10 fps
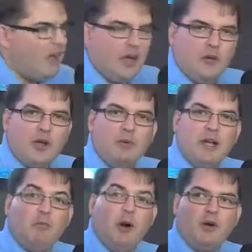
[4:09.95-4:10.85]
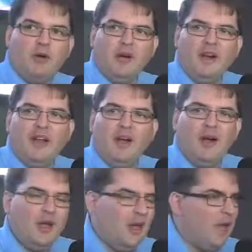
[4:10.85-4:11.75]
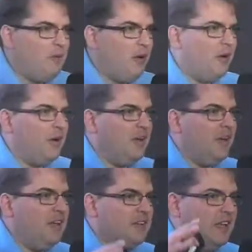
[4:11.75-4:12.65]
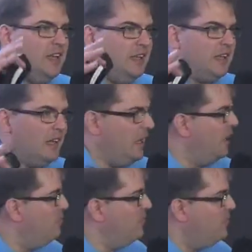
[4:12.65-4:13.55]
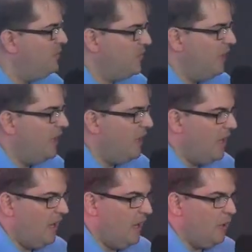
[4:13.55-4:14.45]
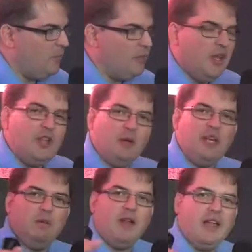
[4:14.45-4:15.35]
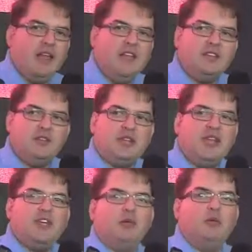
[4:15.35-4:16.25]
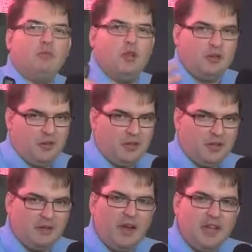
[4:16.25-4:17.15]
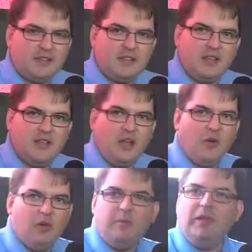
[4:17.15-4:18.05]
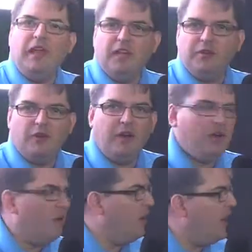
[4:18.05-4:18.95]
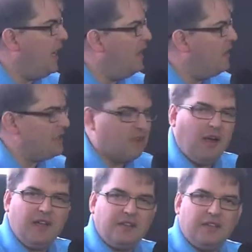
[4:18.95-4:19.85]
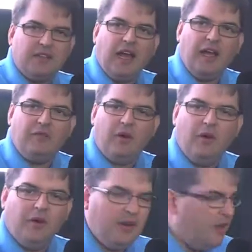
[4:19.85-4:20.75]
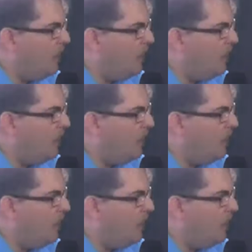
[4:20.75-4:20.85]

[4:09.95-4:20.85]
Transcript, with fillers: Uh, we're gonna bring up poker right now. And poker is a neat game. Um, the way you play it is you take your Bluetooth device whether it be Android or iOS device, such as an iPhone